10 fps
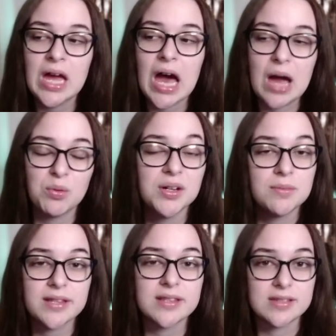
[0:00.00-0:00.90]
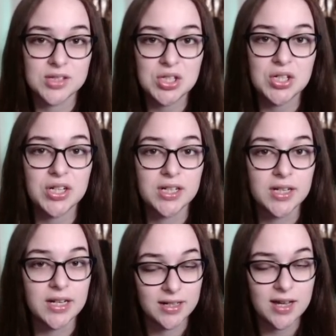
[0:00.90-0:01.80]
I want to make this clear
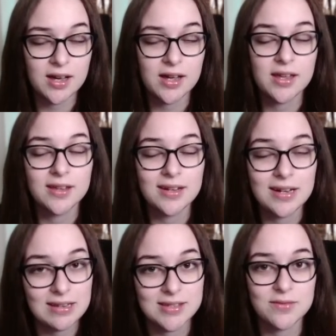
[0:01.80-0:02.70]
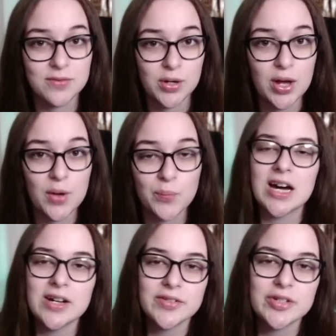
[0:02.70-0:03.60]
and cut easy for y'all.
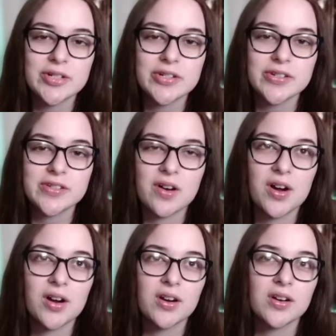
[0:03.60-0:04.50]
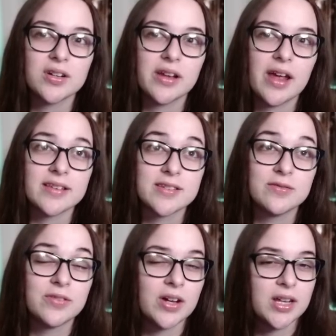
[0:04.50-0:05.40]
Hunters aren't as
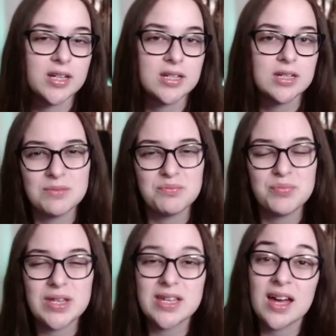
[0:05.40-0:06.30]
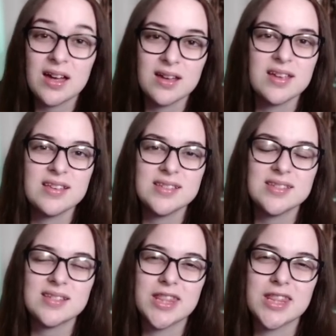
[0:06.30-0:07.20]
fun
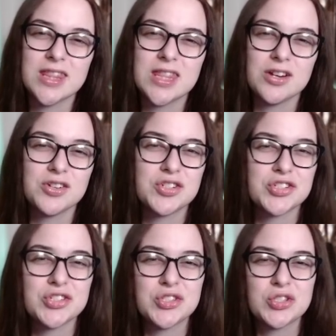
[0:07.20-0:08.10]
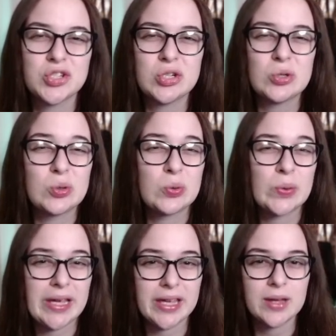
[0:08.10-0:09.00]
because they're just too
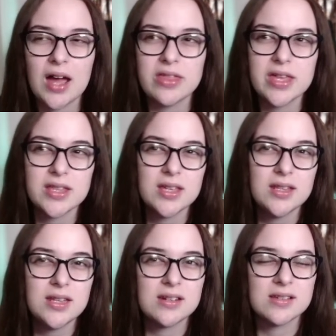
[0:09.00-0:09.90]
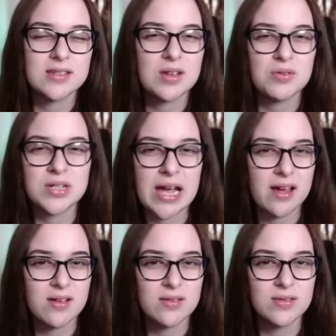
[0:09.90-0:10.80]
quick. I think they need to slow
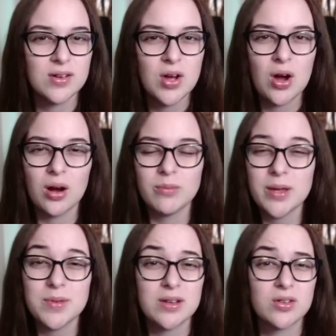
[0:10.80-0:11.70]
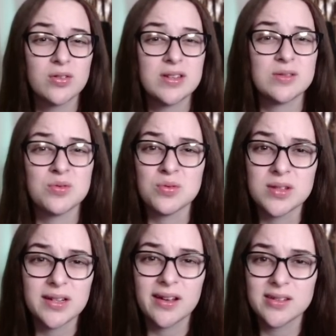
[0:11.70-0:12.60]
down or maybe increase
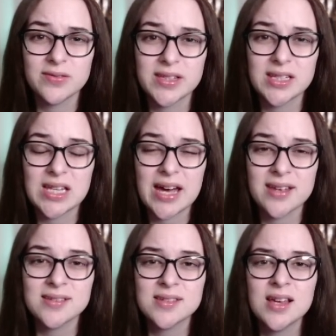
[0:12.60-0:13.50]
cooldowns for the class.